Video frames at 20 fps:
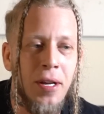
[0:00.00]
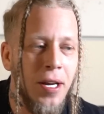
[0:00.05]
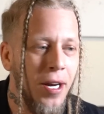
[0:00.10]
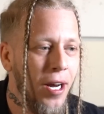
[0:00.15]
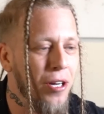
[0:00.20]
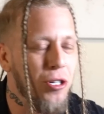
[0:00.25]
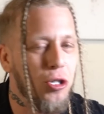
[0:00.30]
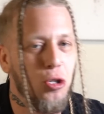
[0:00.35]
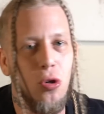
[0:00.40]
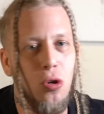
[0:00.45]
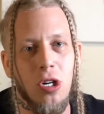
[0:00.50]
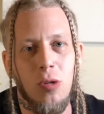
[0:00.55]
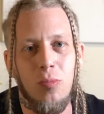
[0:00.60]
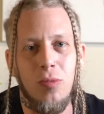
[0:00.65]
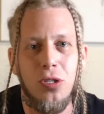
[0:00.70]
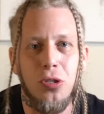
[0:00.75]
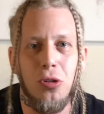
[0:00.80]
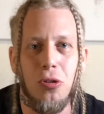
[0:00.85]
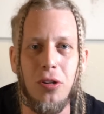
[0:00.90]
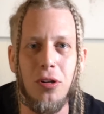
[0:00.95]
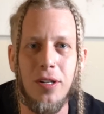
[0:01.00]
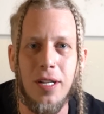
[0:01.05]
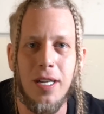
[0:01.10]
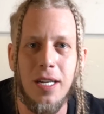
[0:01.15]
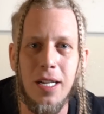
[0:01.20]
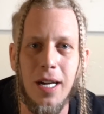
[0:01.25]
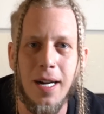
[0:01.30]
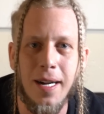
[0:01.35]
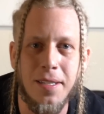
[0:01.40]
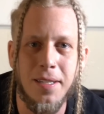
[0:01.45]
And Jordan was looking at
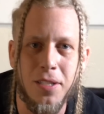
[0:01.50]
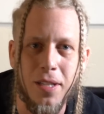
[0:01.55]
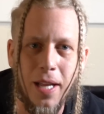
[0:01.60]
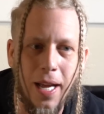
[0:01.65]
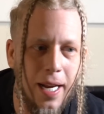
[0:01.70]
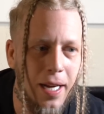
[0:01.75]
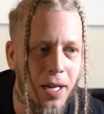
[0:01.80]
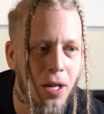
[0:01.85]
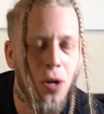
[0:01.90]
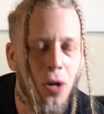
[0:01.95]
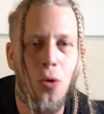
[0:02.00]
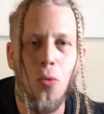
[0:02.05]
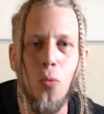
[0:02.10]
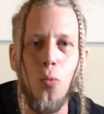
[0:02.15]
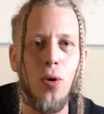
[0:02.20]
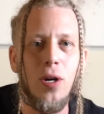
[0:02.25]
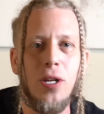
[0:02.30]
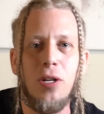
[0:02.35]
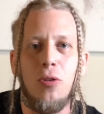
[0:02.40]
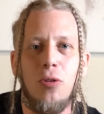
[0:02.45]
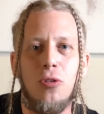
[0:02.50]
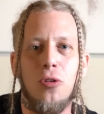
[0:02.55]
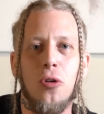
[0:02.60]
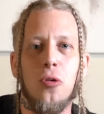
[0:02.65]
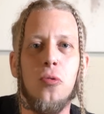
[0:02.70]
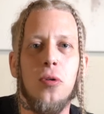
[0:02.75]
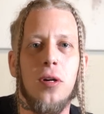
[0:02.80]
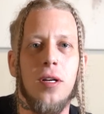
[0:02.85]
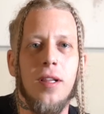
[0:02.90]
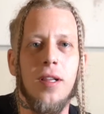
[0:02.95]
Yanz like, what are you
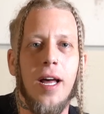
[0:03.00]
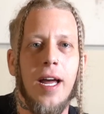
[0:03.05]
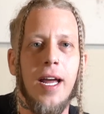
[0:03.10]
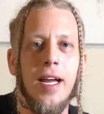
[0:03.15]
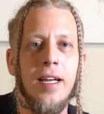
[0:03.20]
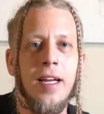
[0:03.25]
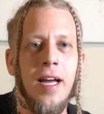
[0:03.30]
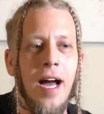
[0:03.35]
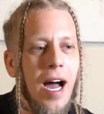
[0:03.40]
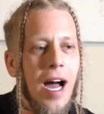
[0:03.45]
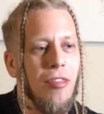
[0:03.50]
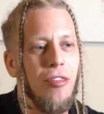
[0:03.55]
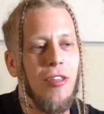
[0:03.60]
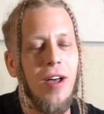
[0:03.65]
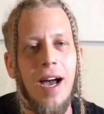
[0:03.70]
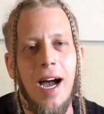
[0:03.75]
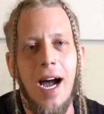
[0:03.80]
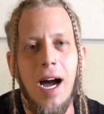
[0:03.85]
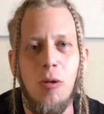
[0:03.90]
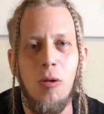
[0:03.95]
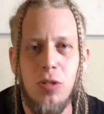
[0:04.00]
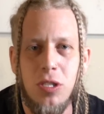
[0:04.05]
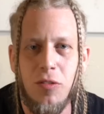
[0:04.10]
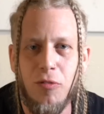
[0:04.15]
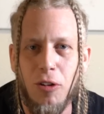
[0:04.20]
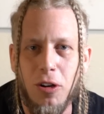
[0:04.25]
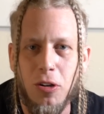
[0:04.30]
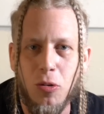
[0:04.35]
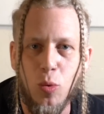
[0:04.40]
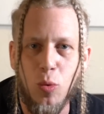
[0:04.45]
doing? Like, I thought I was
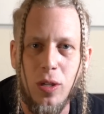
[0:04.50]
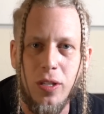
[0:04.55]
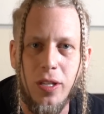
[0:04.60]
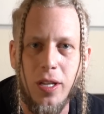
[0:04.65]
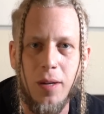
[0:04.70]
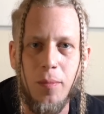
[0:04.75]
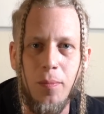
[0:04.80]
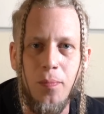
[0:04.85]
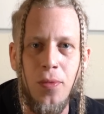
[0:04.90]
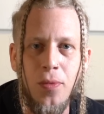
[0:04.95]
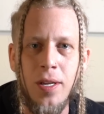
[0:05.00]
fucking with them.